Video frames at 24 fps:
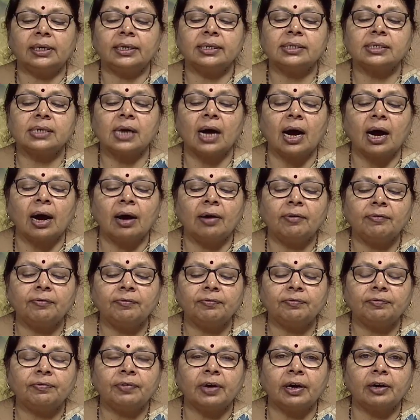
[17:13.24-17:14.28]
it is half,
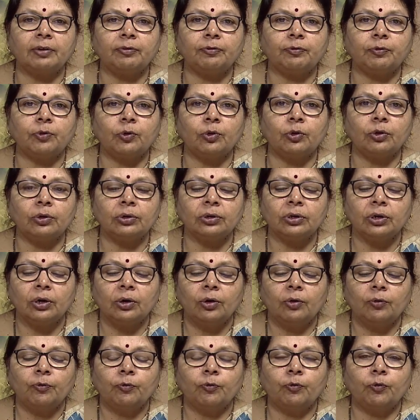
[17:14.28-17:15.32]
one fourth,
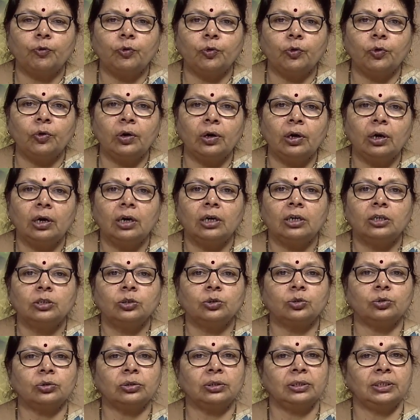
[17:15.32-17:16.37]
full.
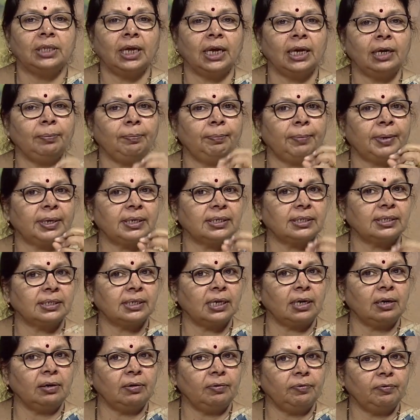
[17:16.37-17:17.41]
So, that
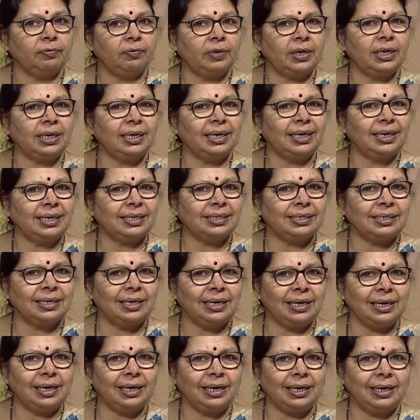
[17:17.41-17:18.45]
person will
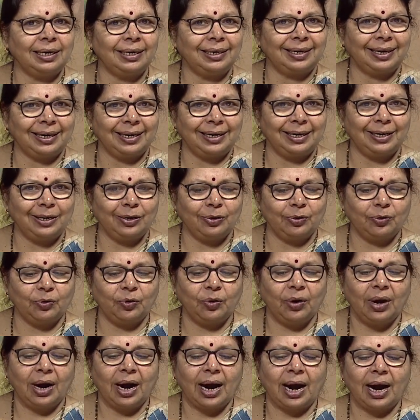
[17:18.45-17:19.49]
easily tell
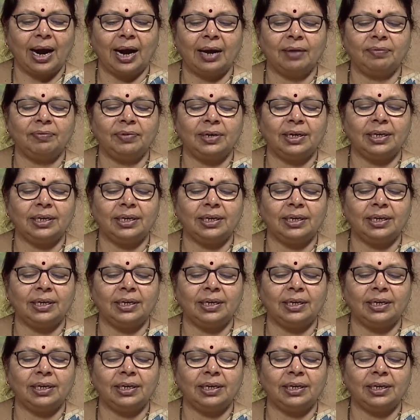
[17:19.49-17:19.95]
you I have